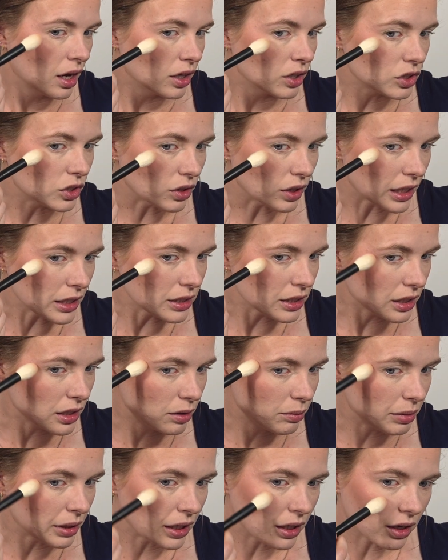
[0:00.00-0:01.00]
So that's going
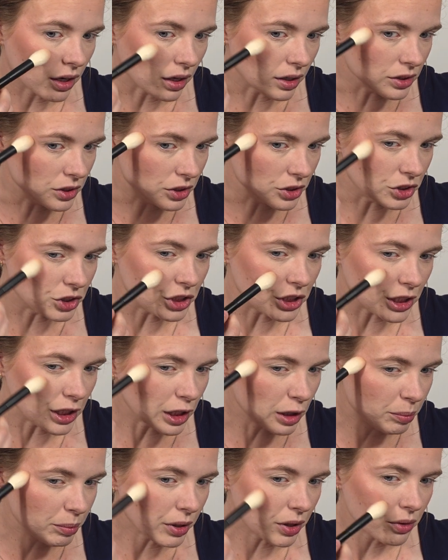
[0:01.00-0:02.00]
to be on your
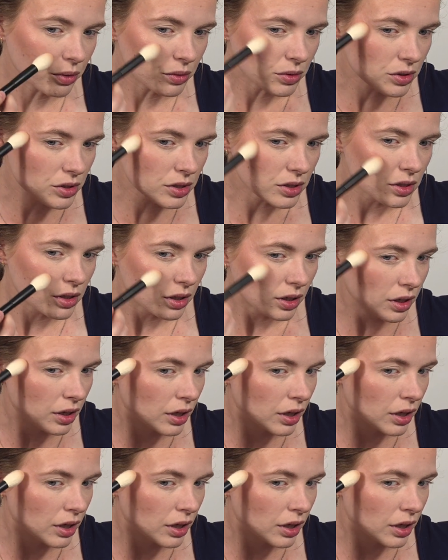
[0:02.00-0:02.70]
cheekbones.